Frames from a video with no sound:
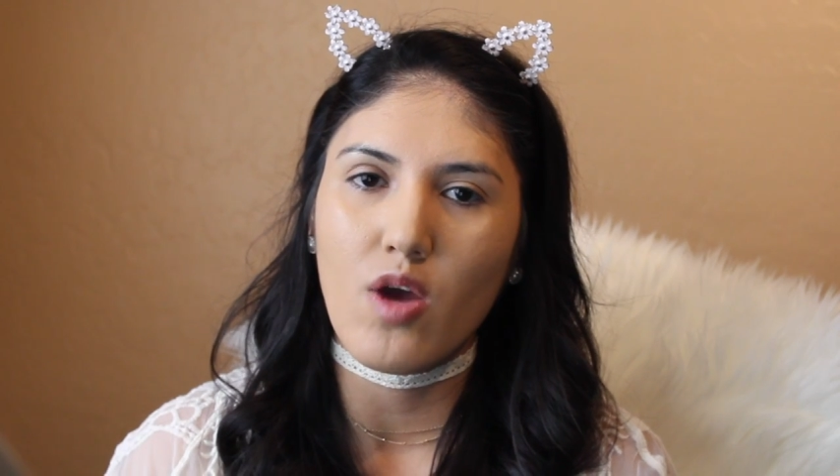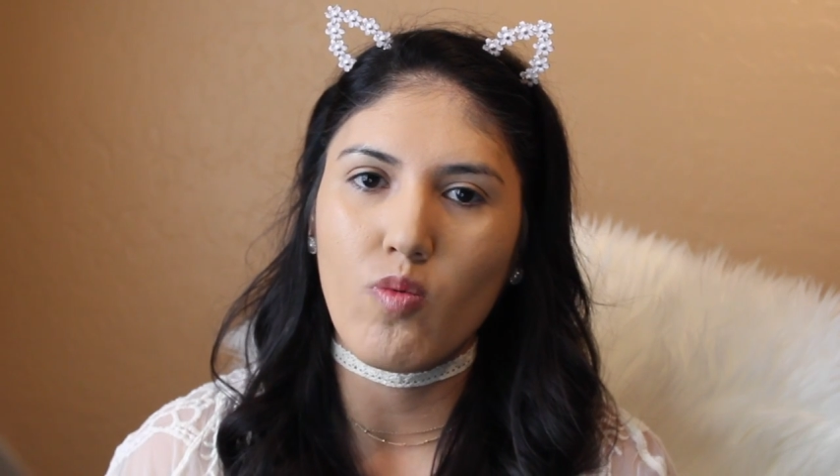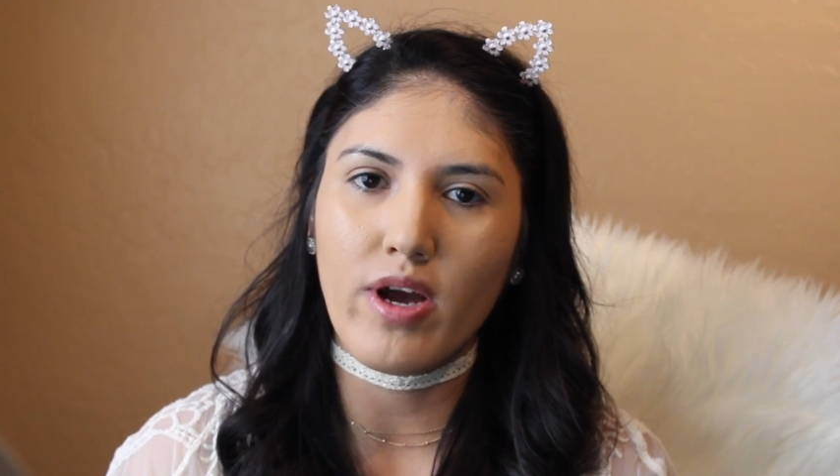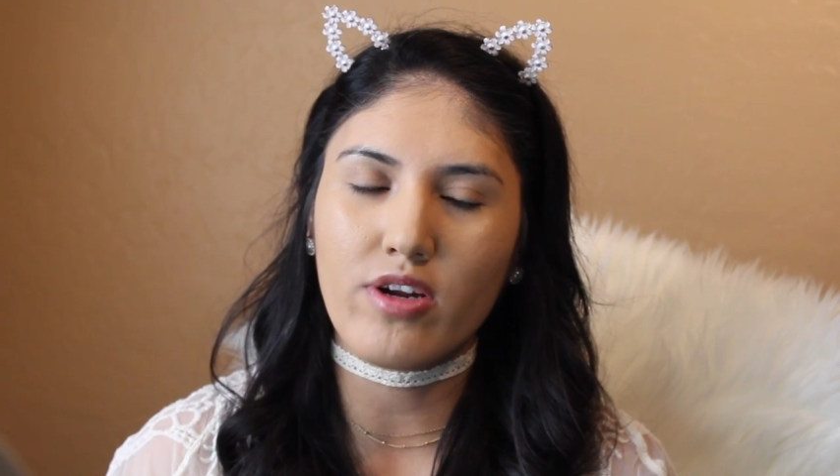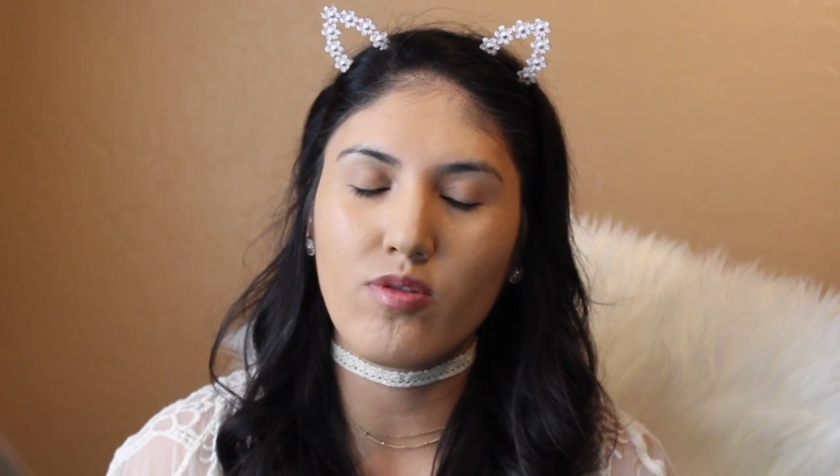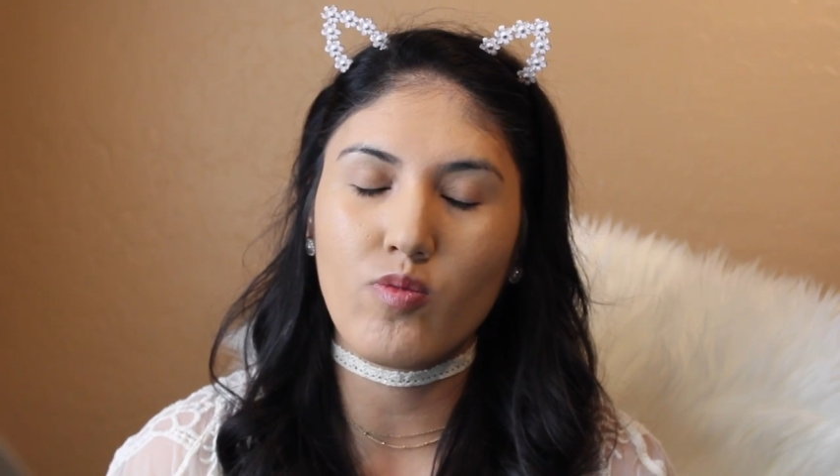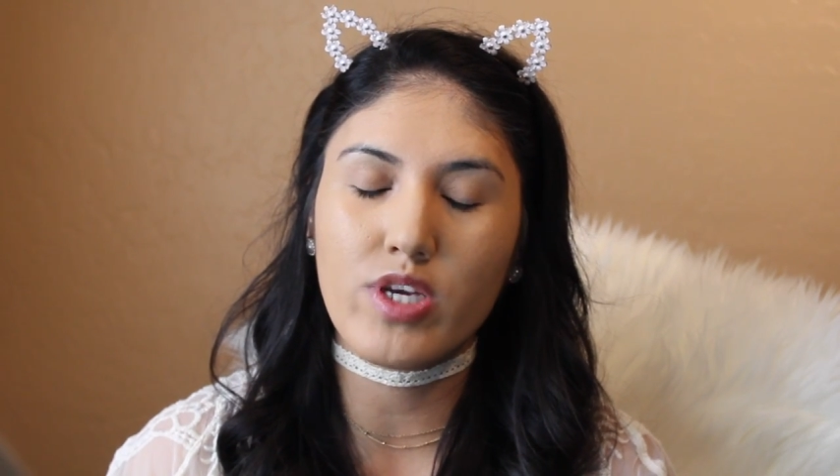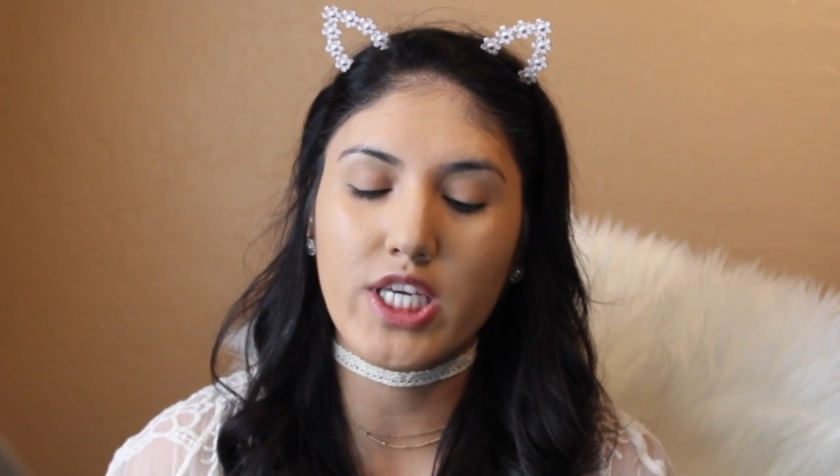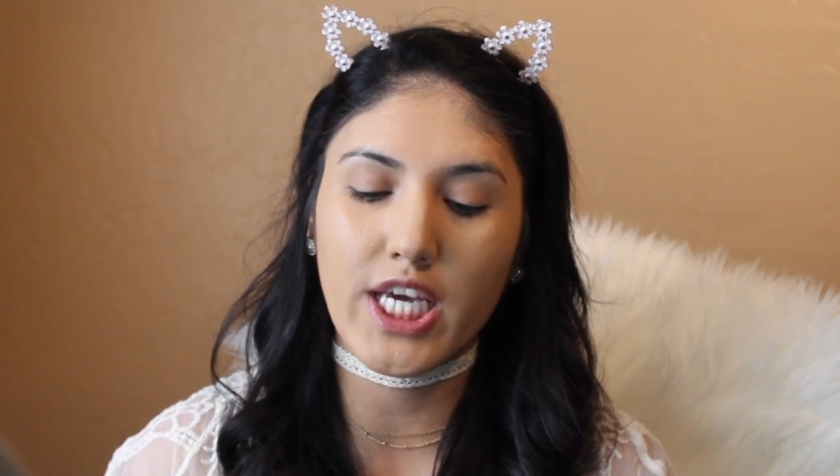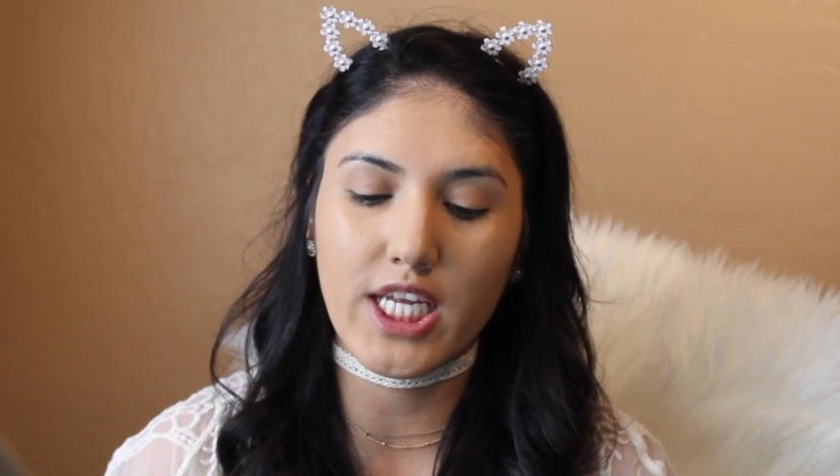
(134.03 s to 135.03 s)
why don't
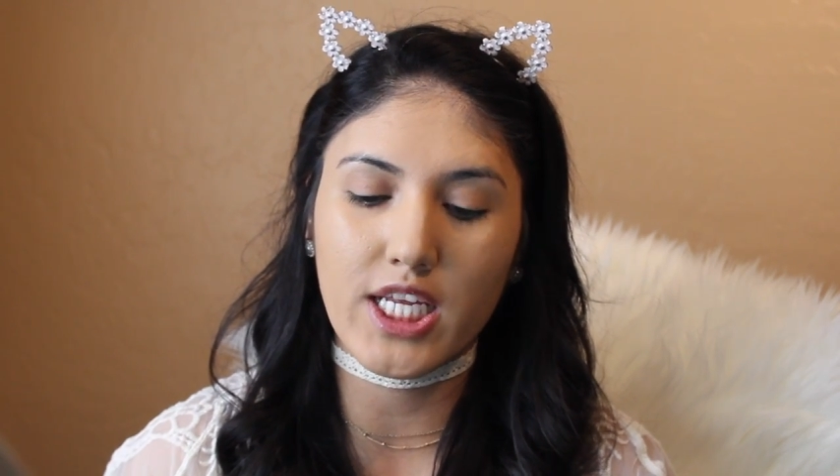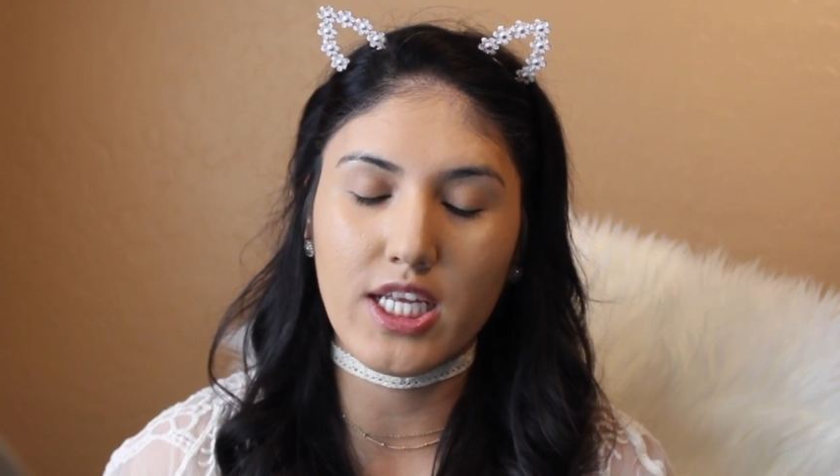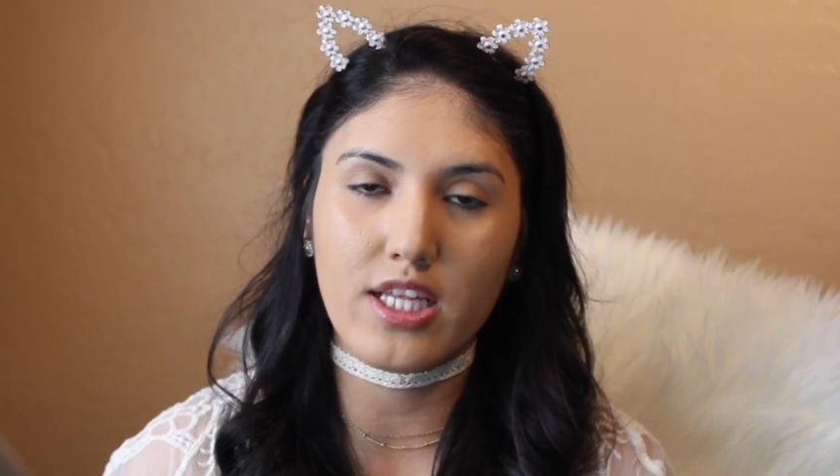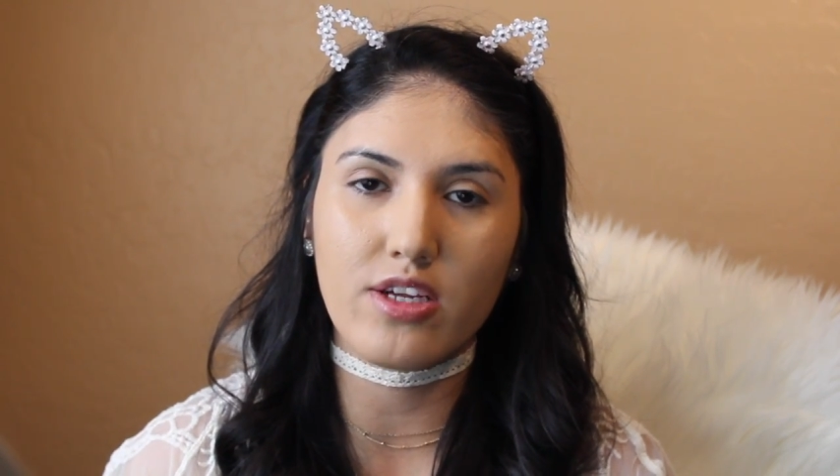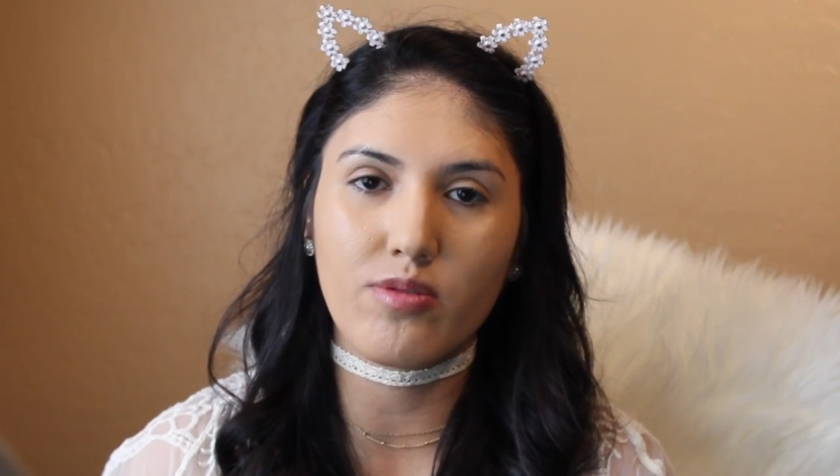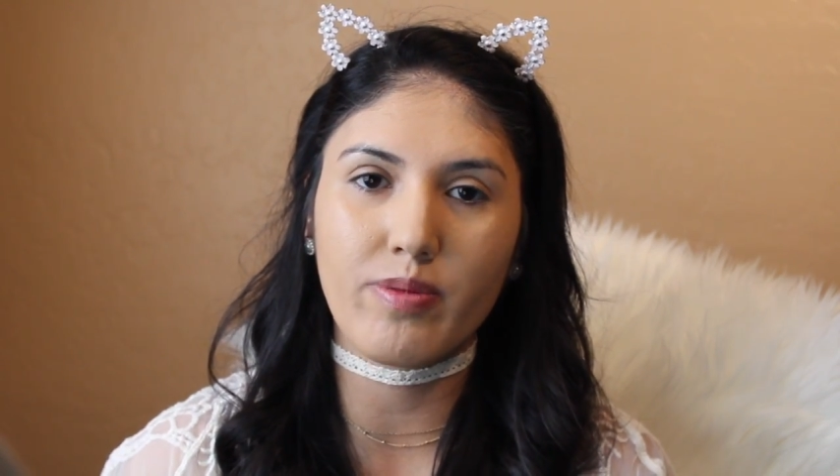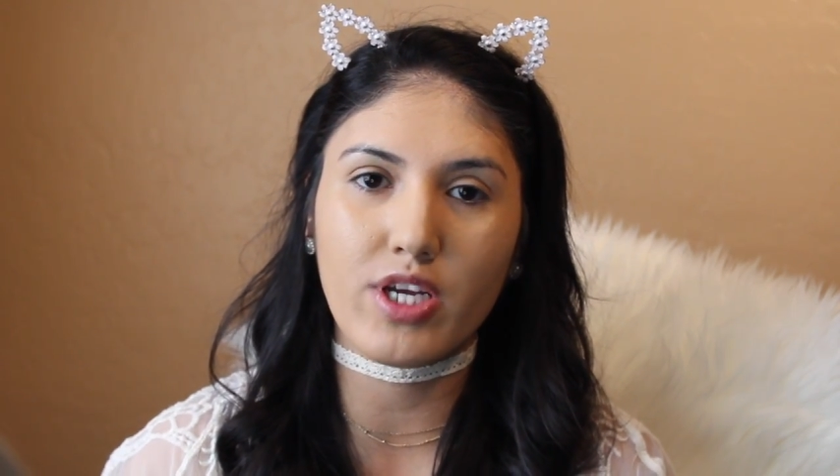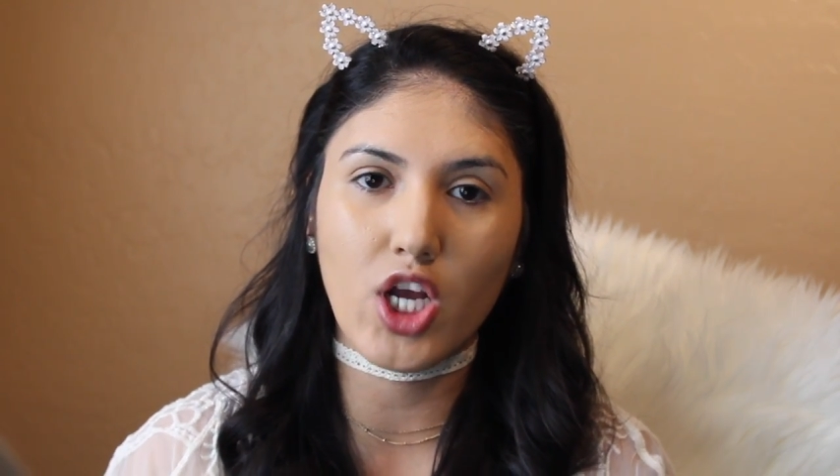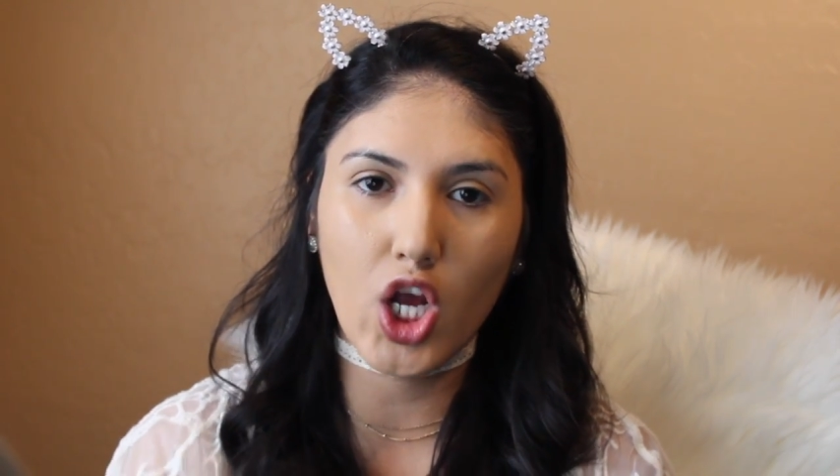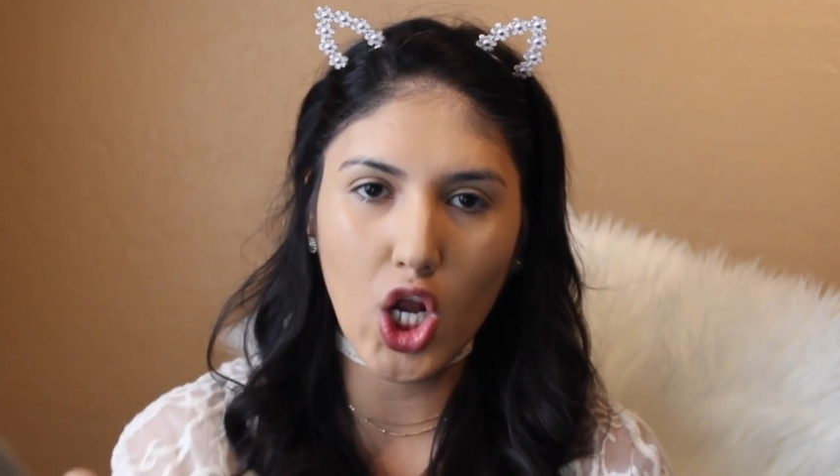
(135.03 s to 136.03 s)
we get a little bit